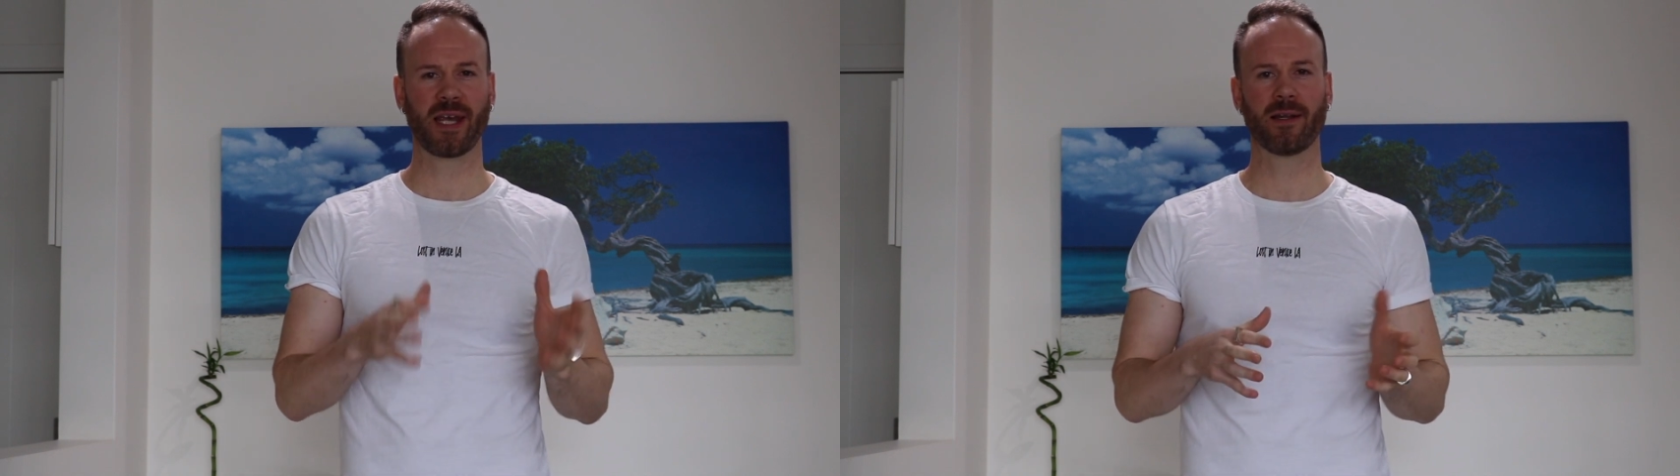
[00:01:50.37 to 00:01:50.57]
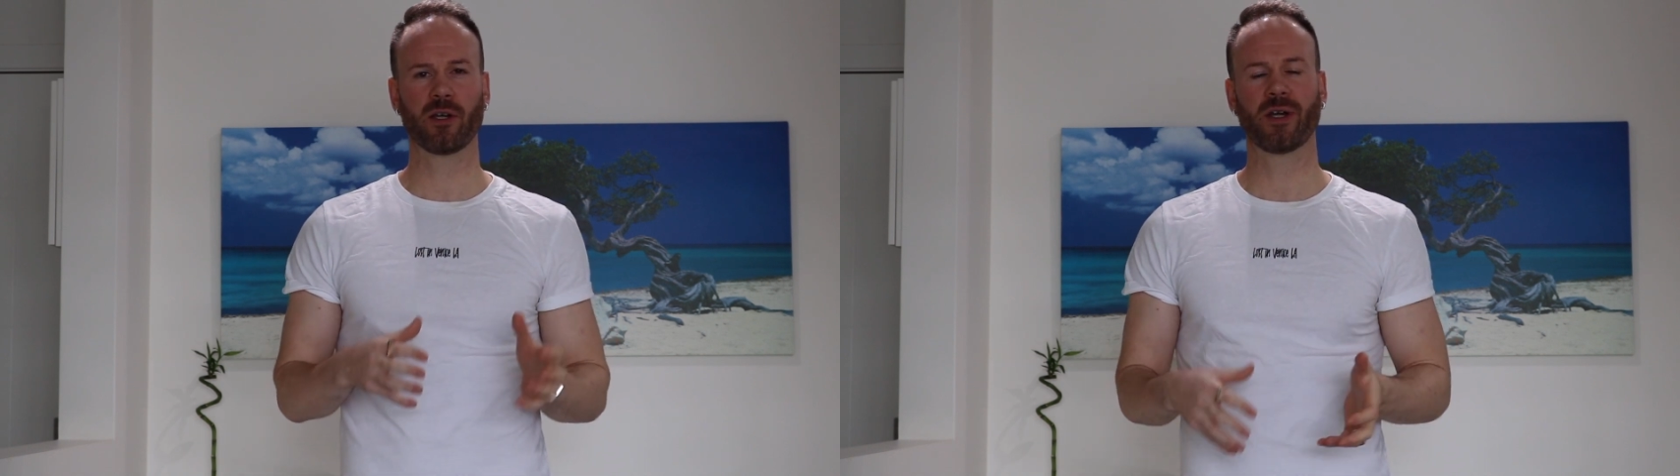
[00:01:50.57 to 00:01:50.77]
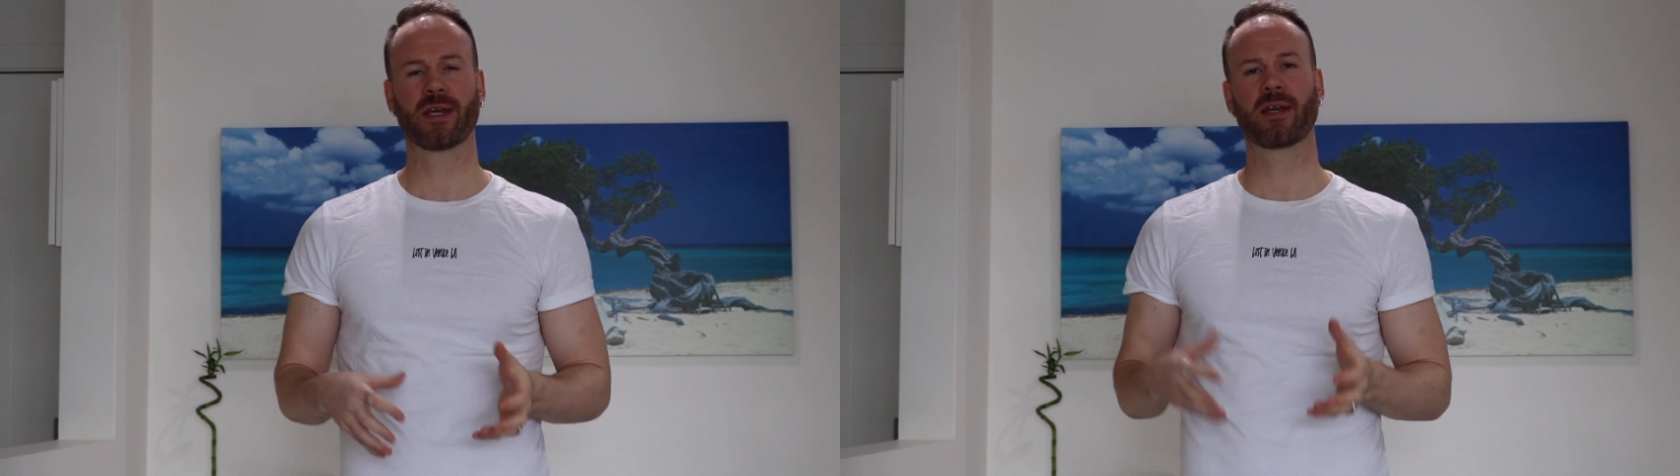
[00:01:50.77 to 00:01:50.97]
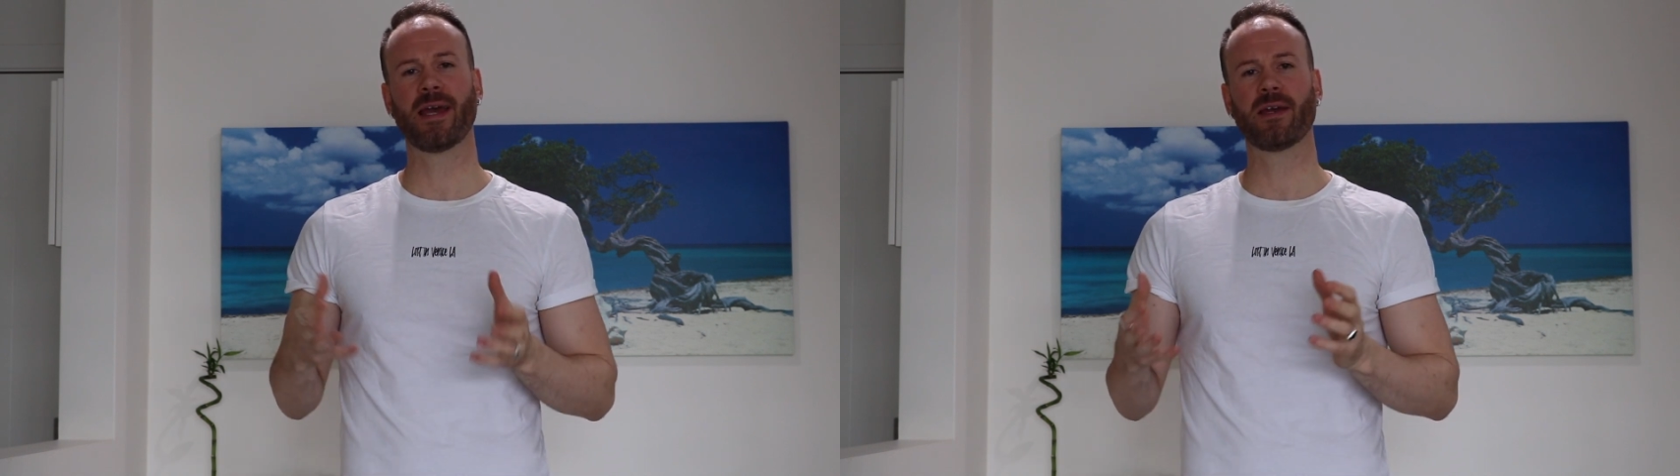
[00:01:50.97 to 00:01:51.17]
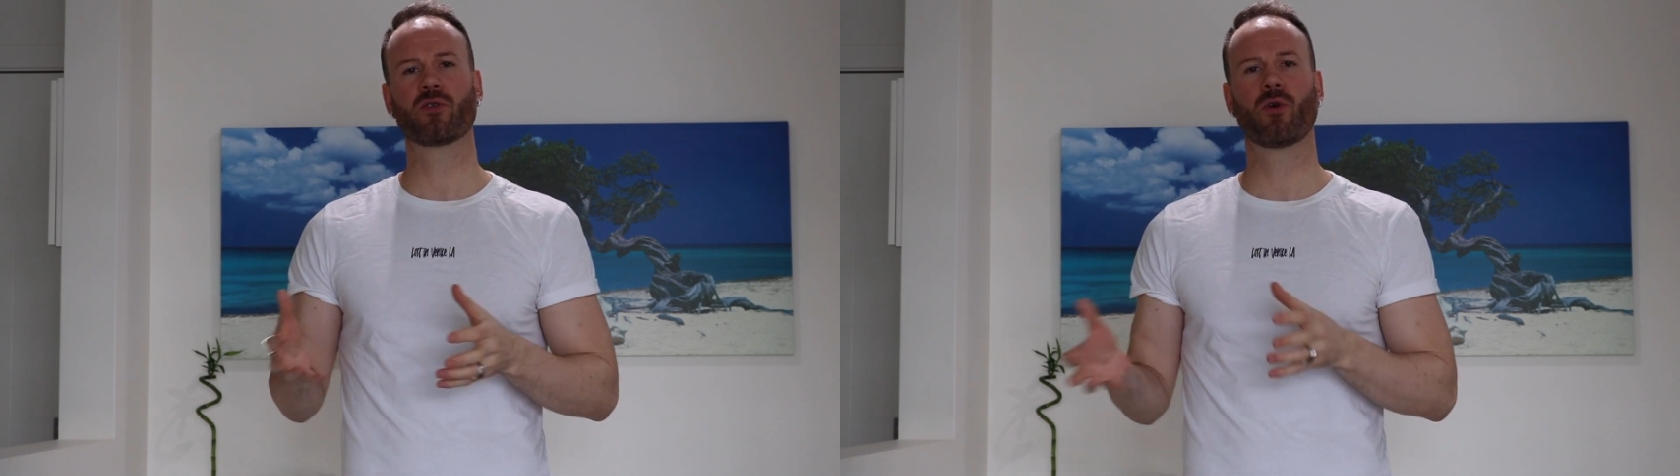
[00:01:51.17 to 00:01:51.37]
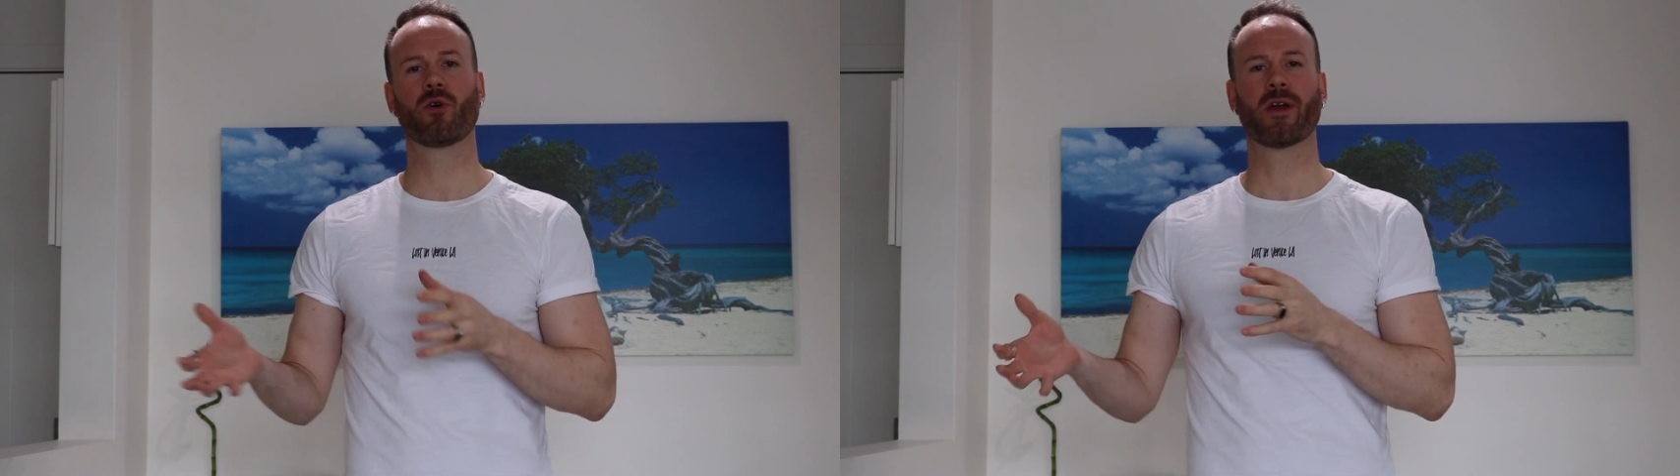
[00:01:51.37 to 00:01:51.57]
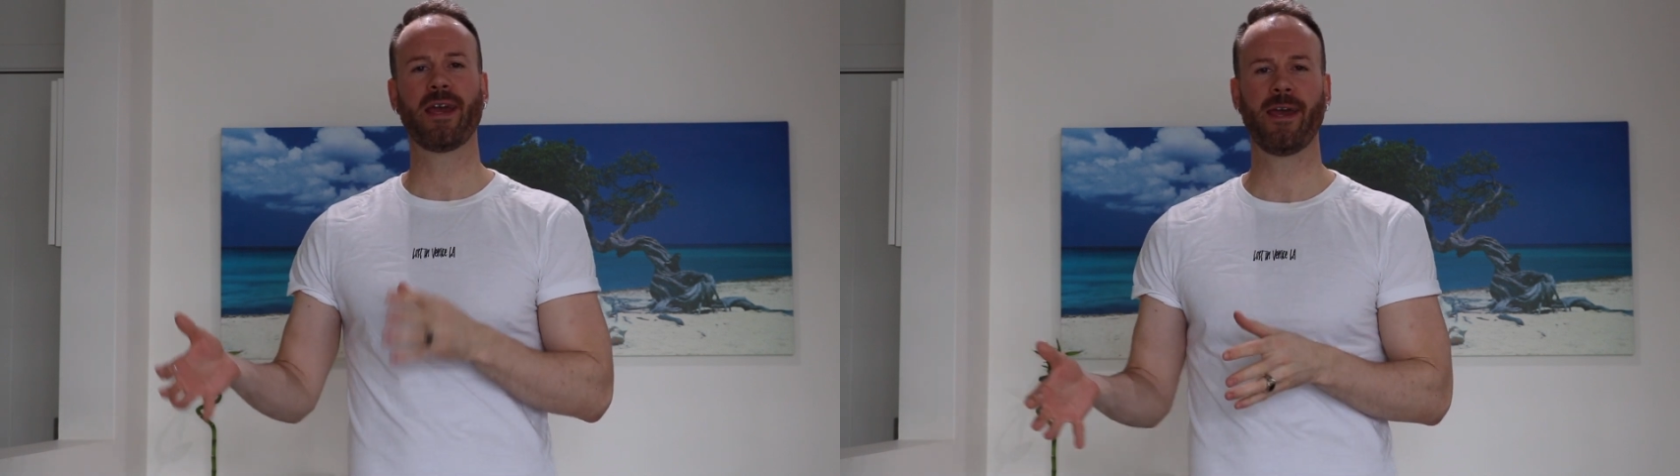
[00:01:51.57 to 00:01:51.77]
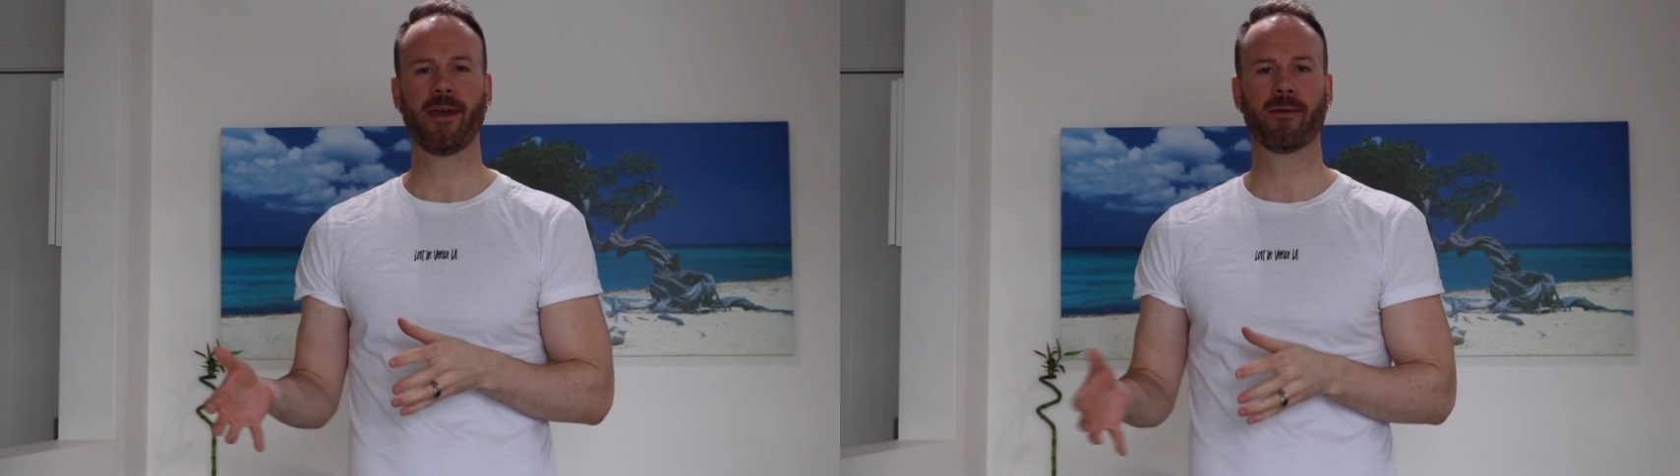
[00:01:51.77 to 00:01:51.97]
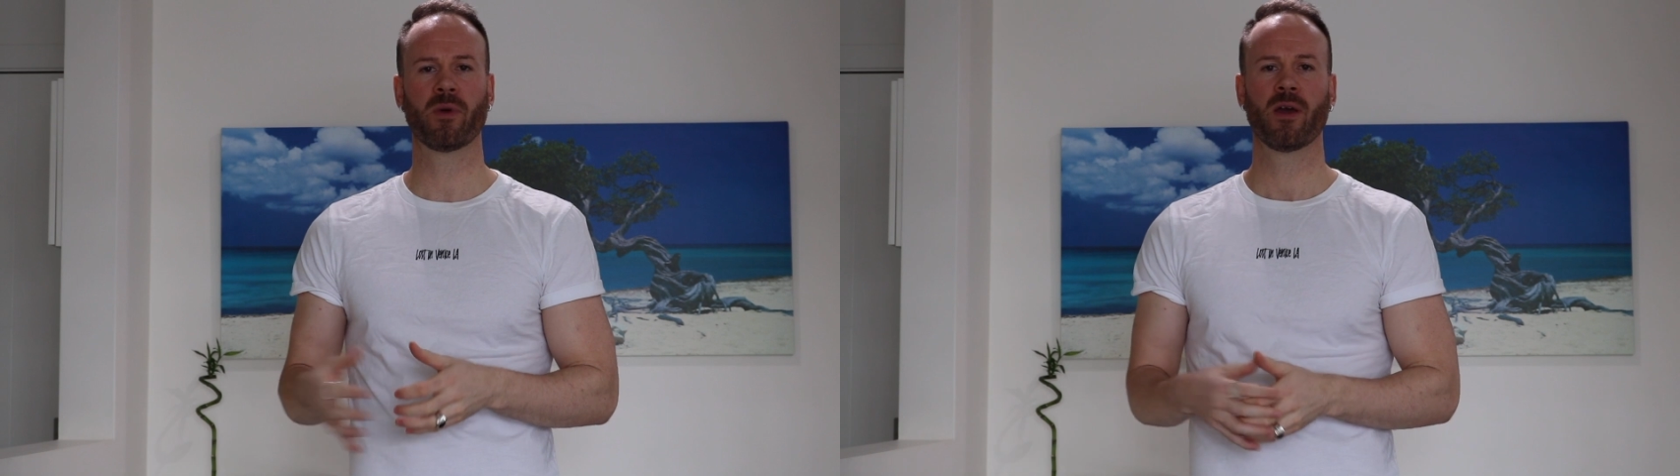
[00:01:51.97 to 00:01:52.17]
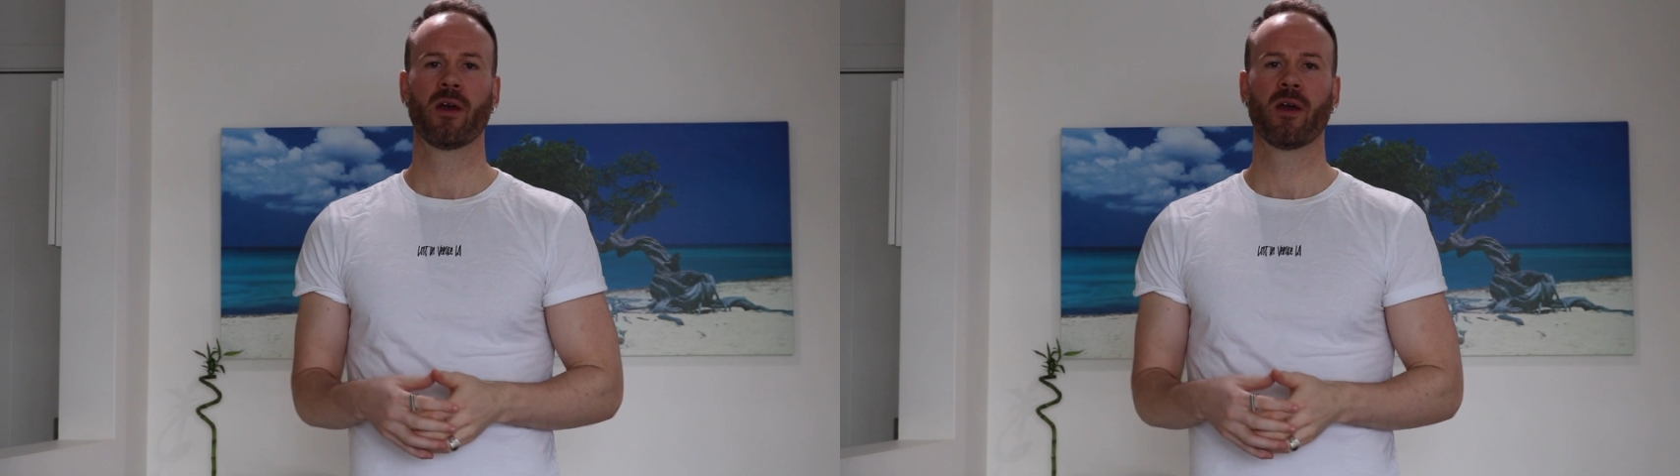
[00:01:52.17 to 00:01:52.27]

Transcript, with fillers: tailoring and or hem